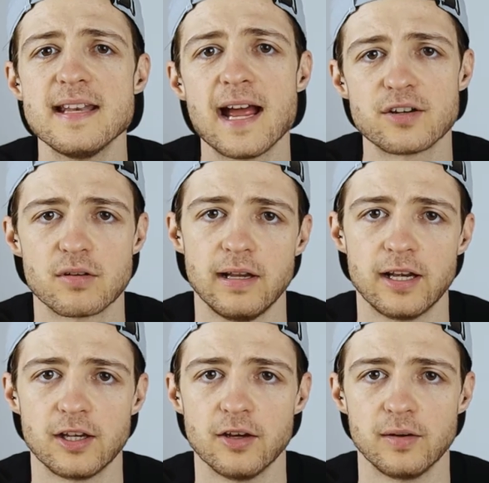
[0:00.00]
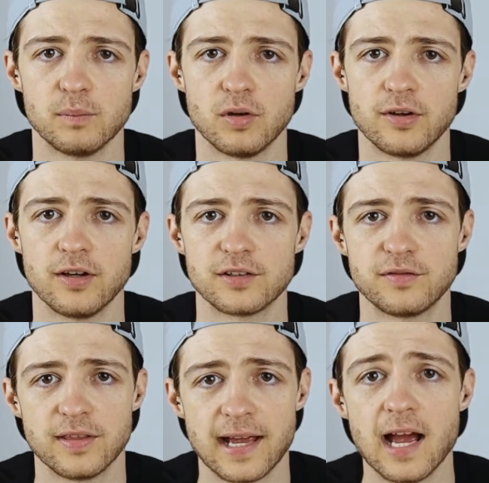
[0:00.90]
naturally occurring products
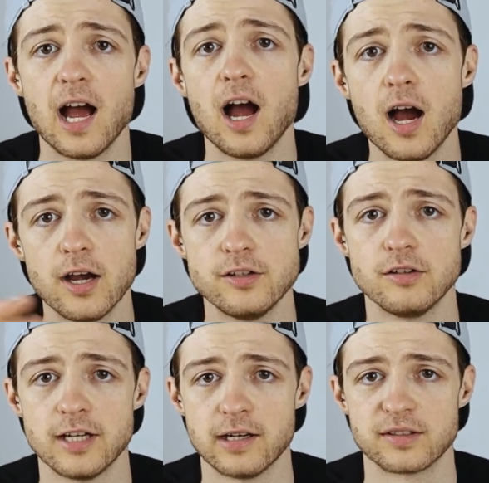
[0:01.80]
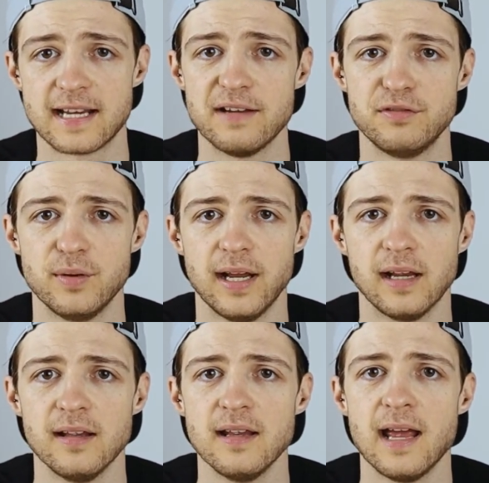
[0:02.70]
for that hydrogel
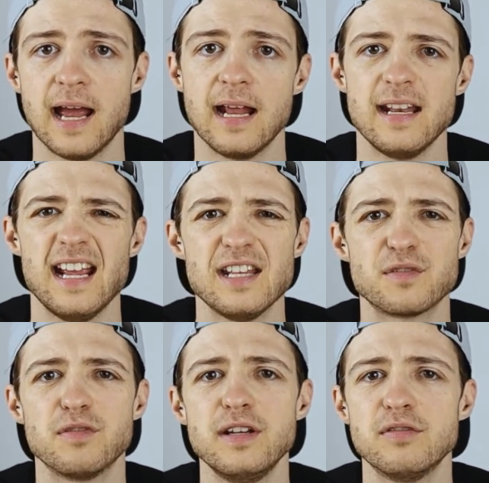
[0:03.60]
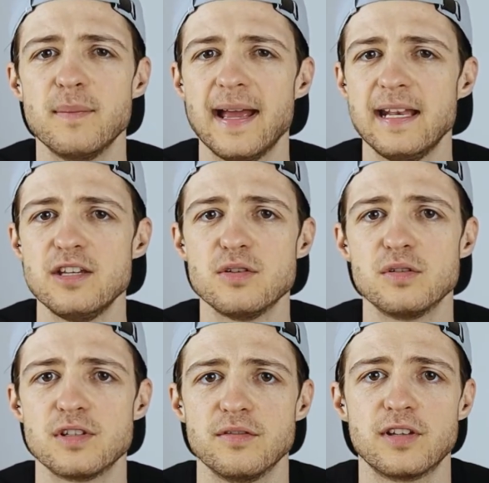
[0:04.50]
scaffolding, and it's free from any
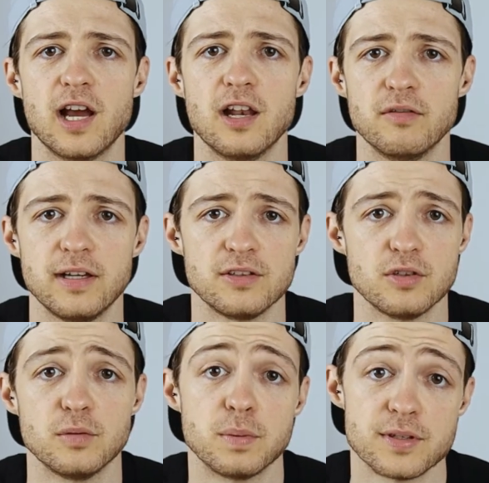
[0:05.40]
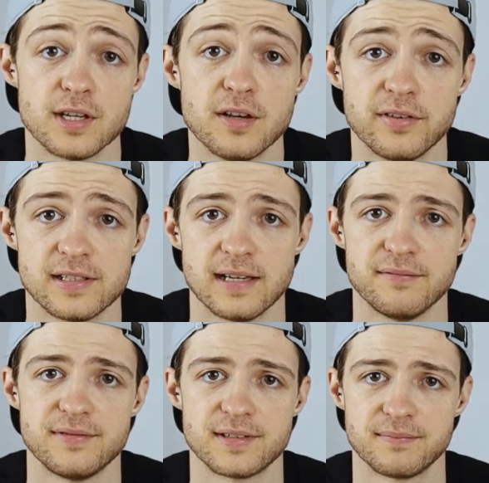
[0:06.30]
sort of colorings or
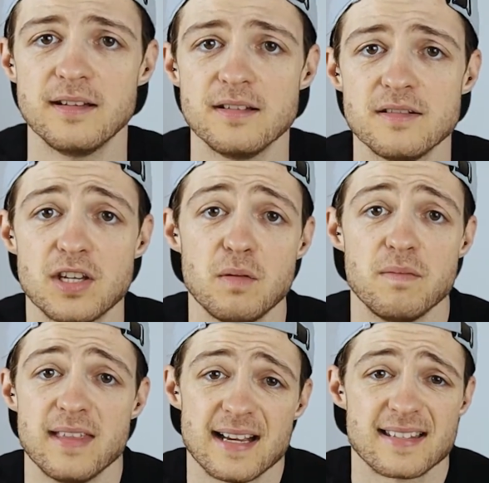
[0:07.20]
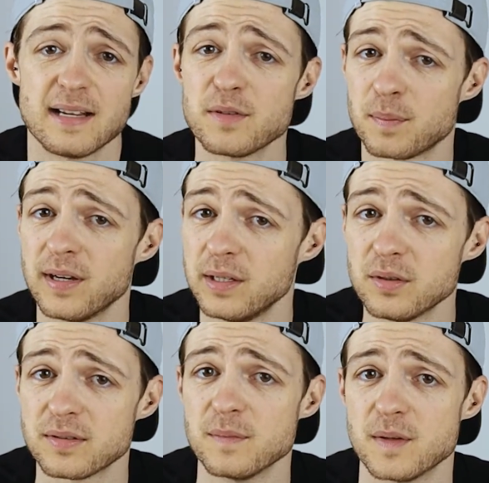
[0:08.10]
preservatives. So that sounds pretty
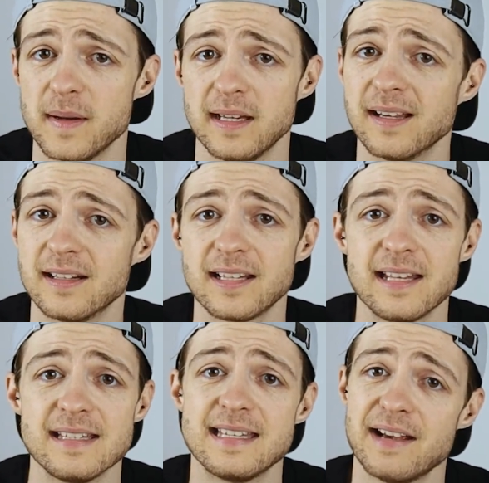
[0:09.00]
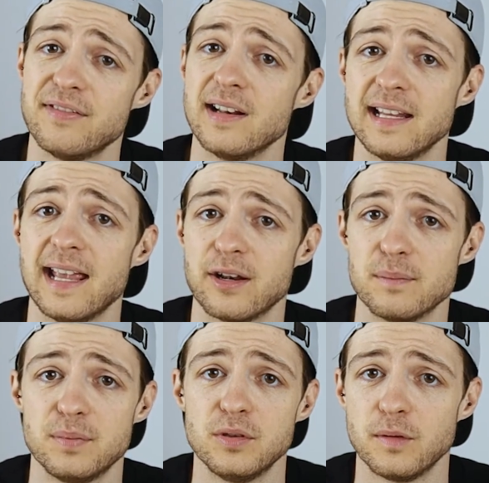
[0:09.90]
awesome to me, and I can definitely get
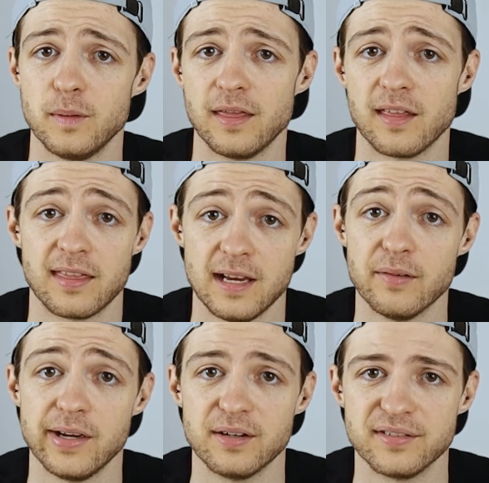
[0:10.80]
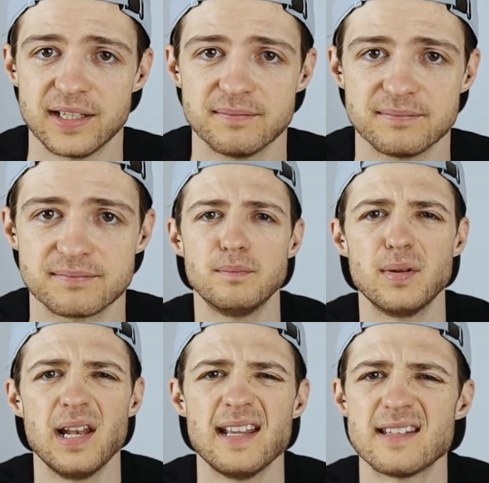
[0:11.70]
on board with the theory of it.
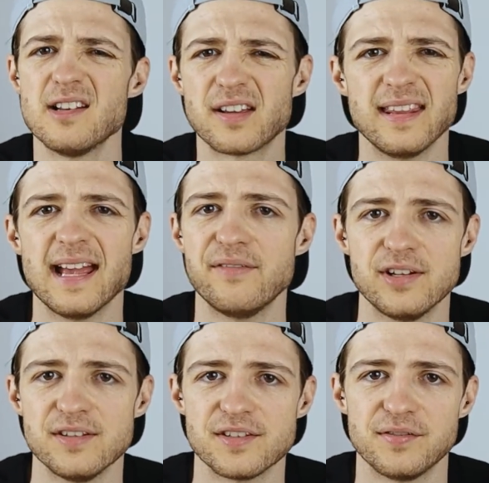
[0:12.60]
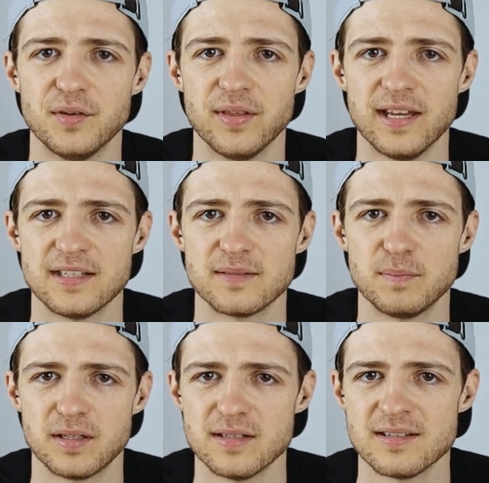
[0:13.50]
But let's look at the evidence for this,
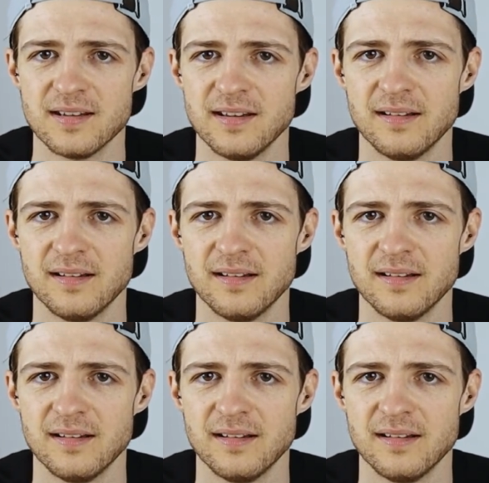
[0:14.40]
because